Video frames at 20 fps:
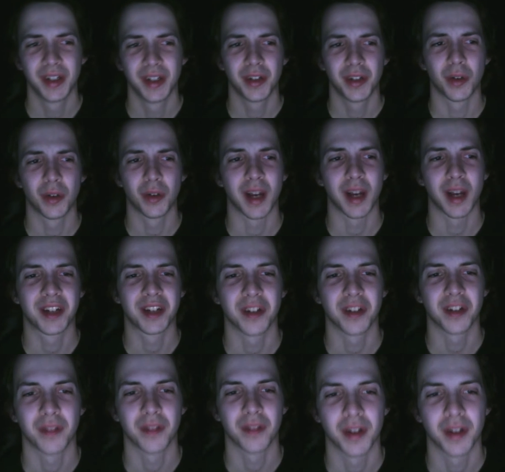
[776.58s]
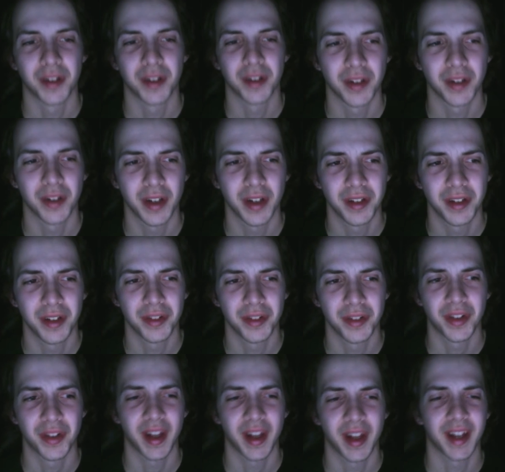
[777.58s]
direction for
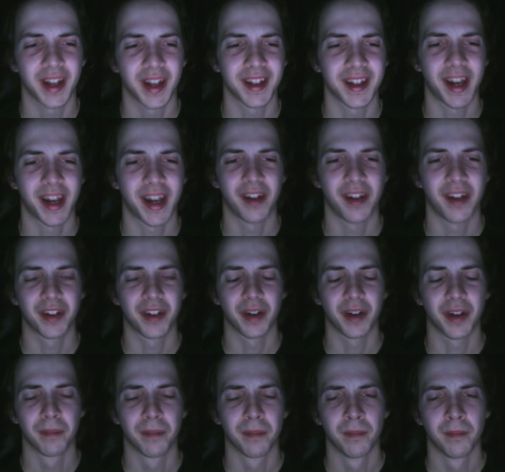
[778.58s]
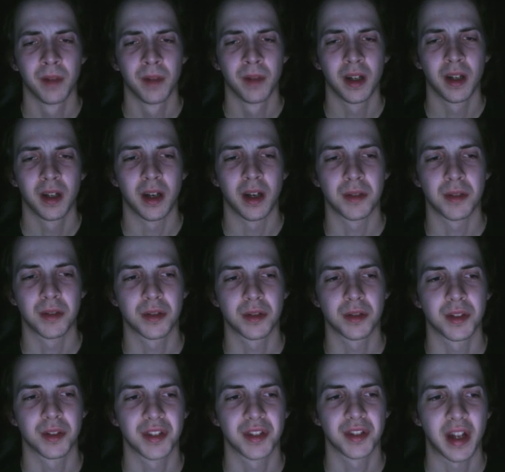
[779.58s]
his take on the character, which
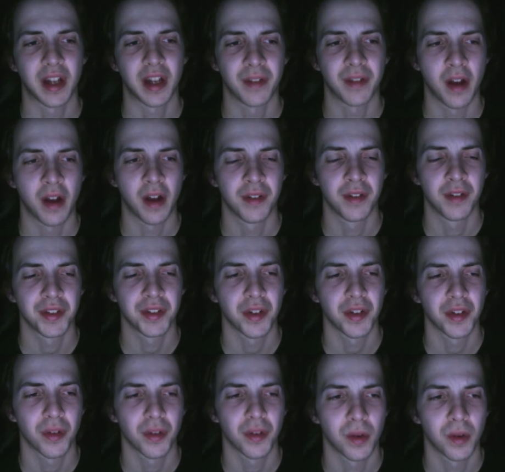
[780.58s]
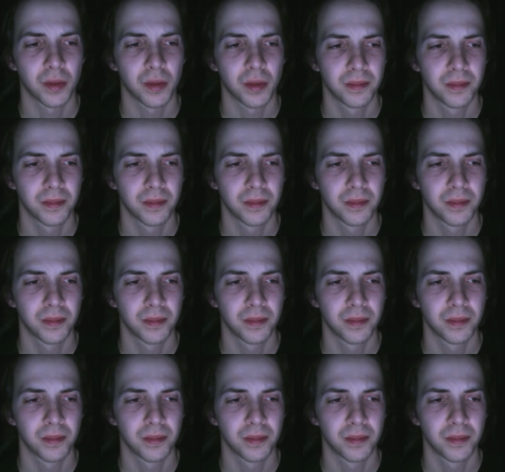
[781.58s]
was kind of out of his control.